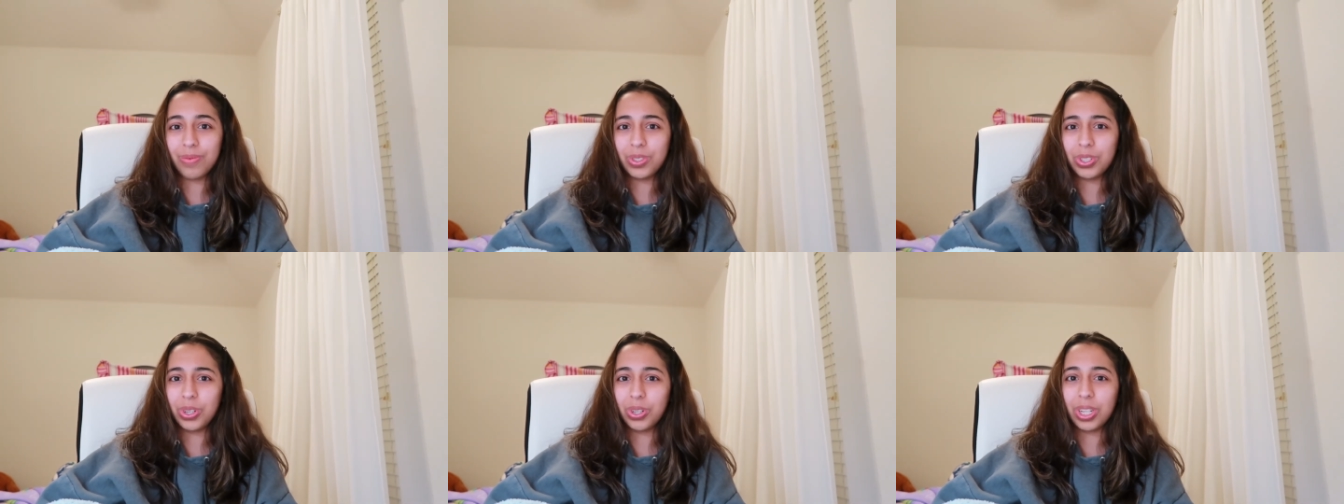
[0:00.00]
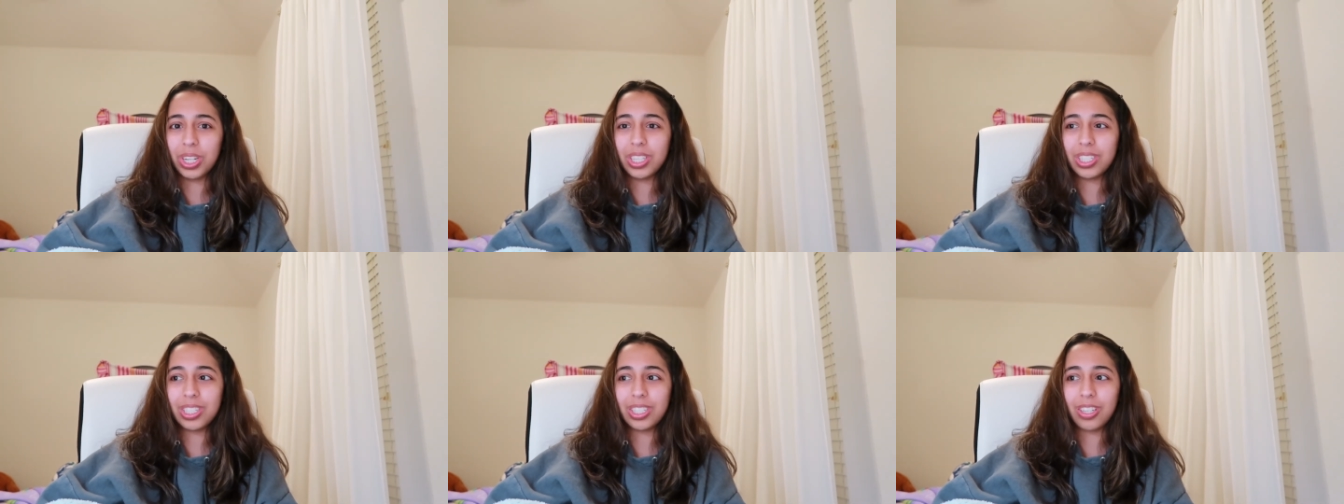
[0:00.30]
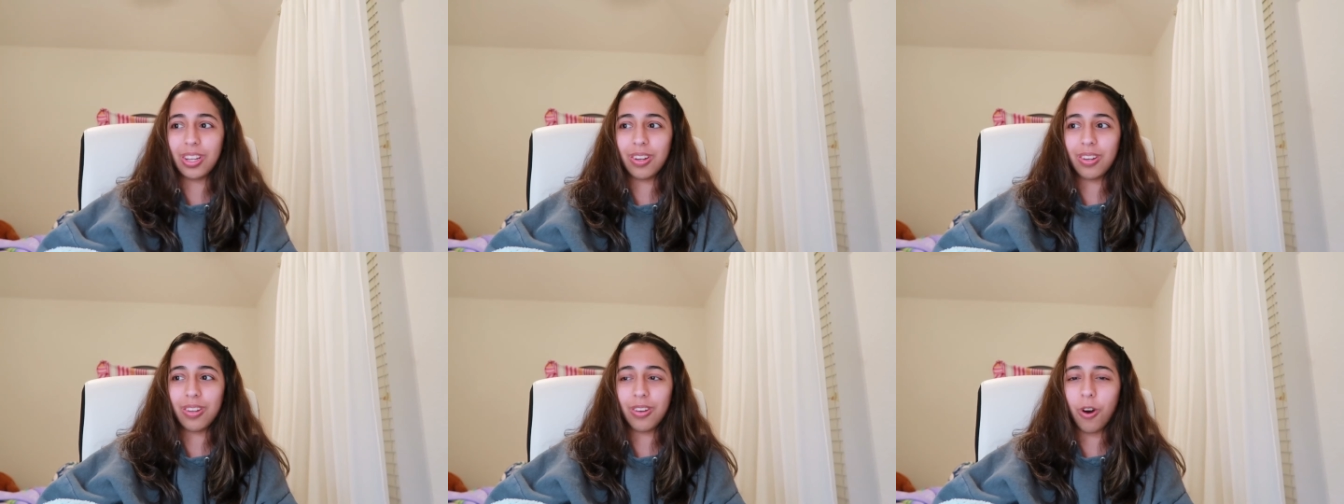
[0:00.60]
So let's
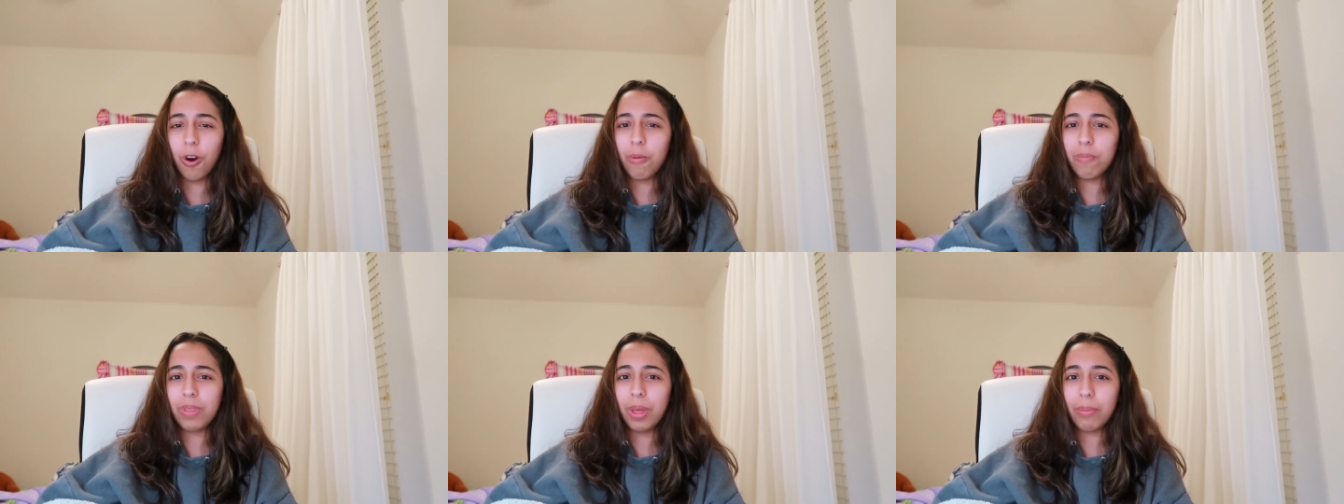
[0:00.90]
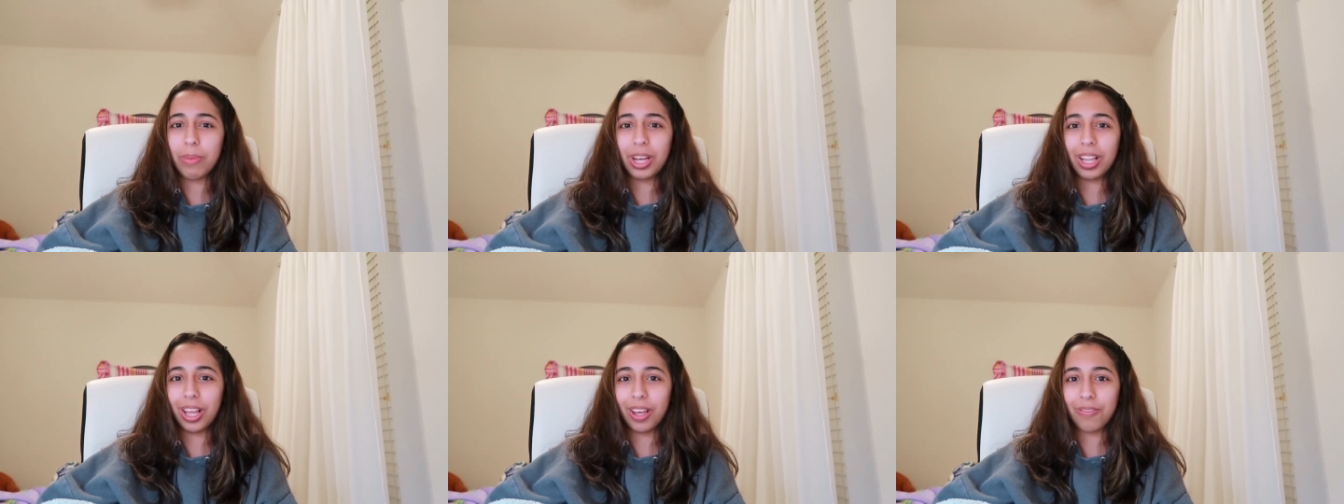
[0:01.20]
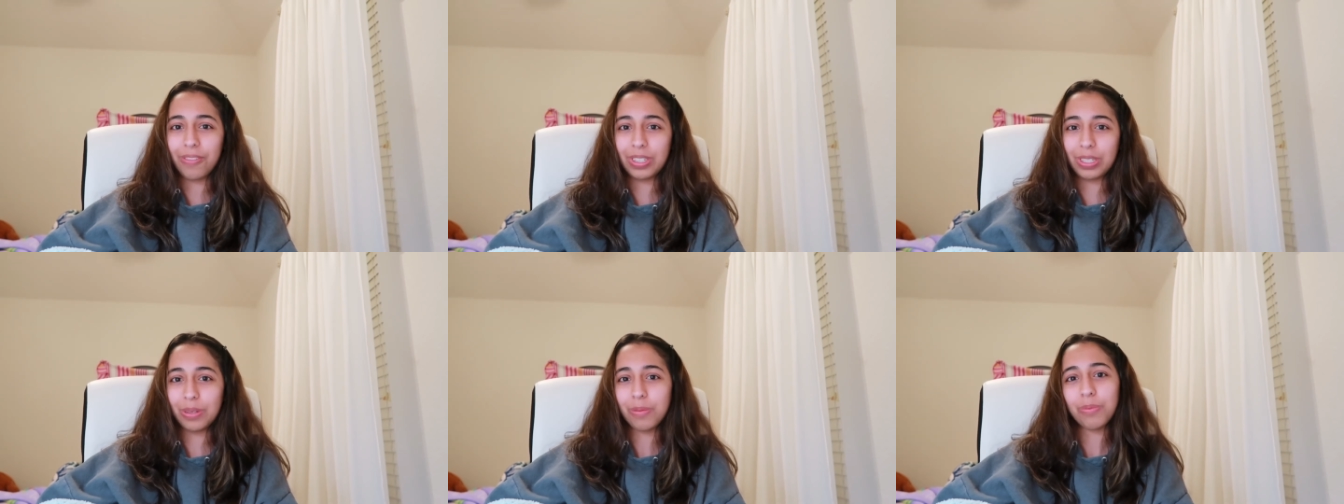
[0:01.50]
hope that my
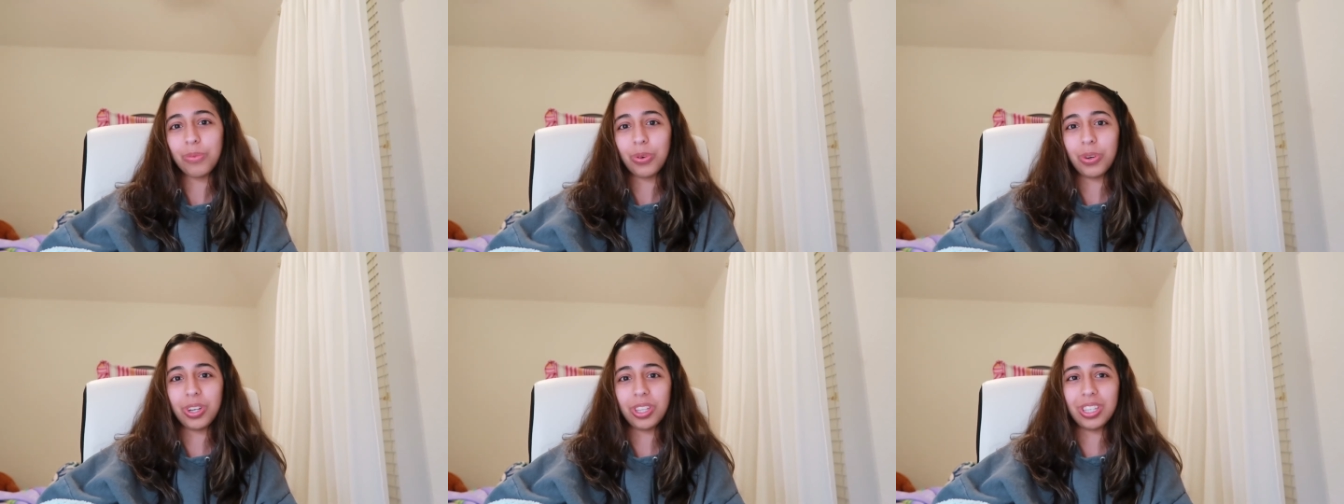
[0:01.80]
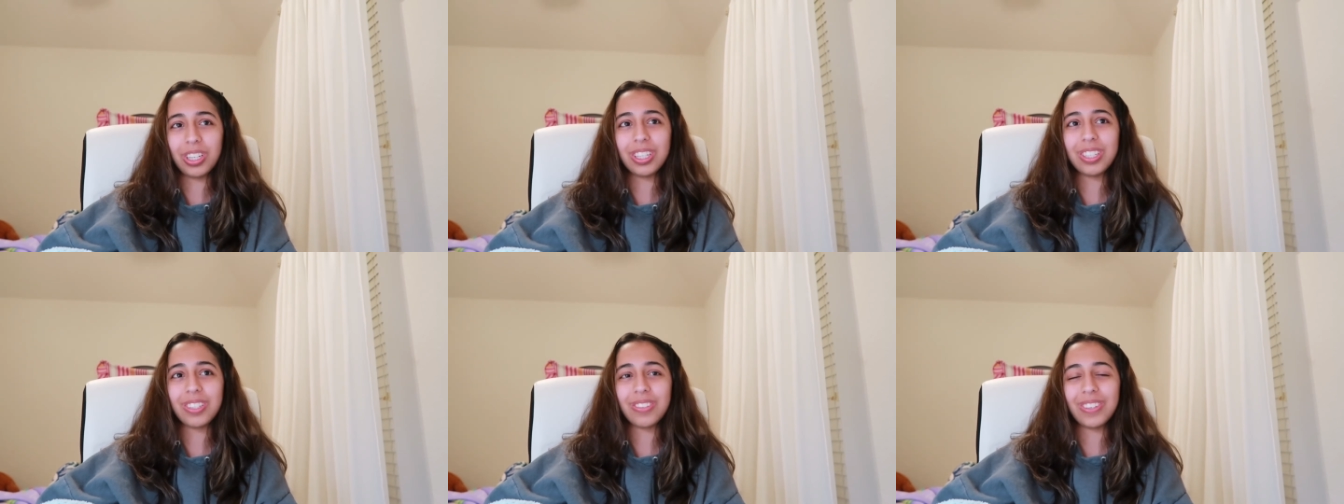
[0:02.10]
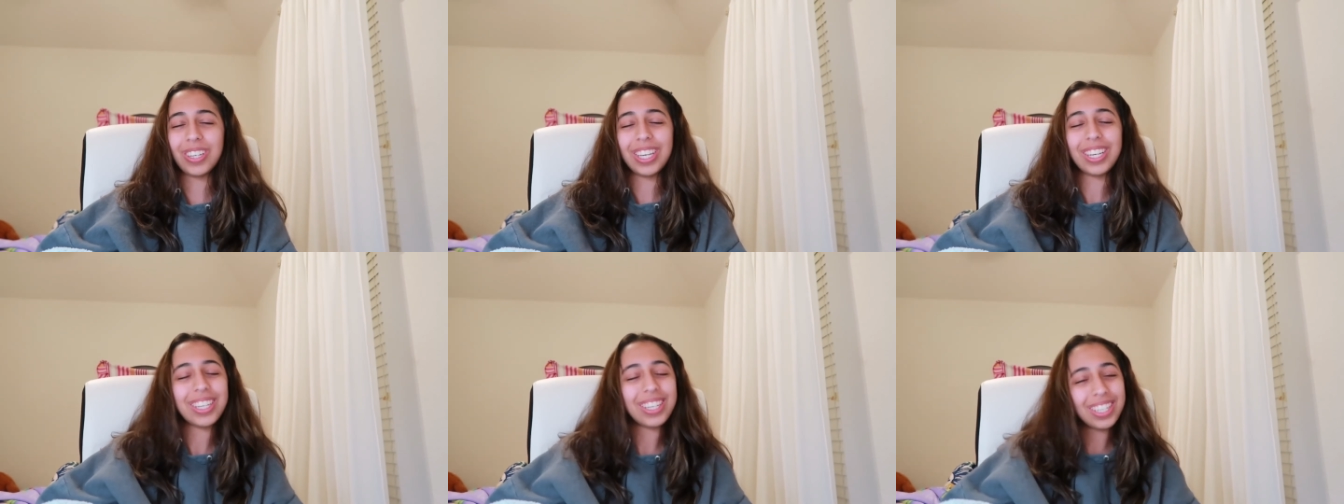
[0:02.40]
life isn't boring this
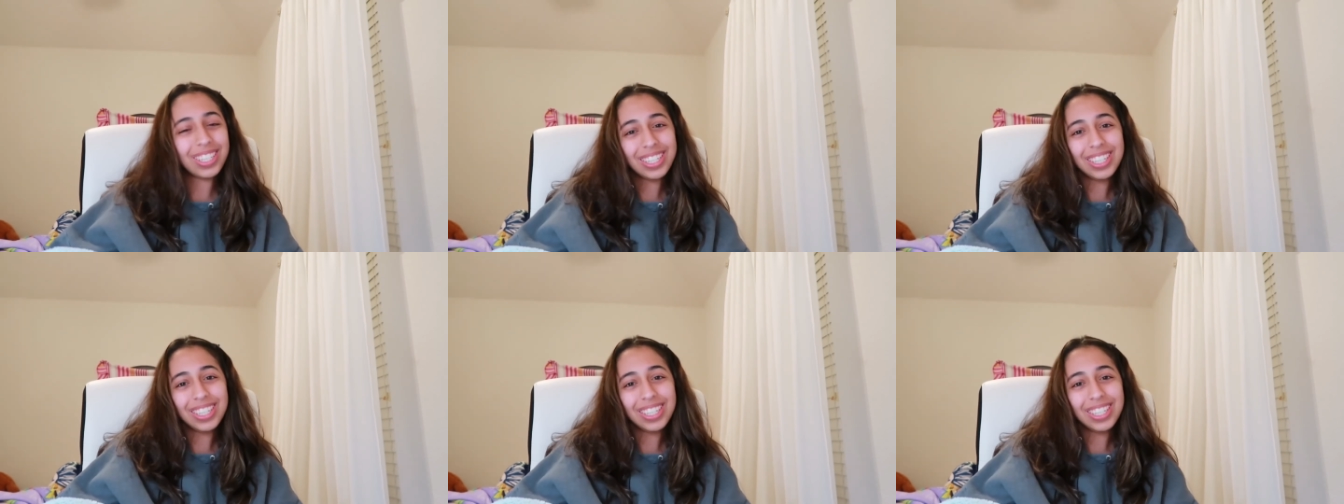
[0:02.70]
week.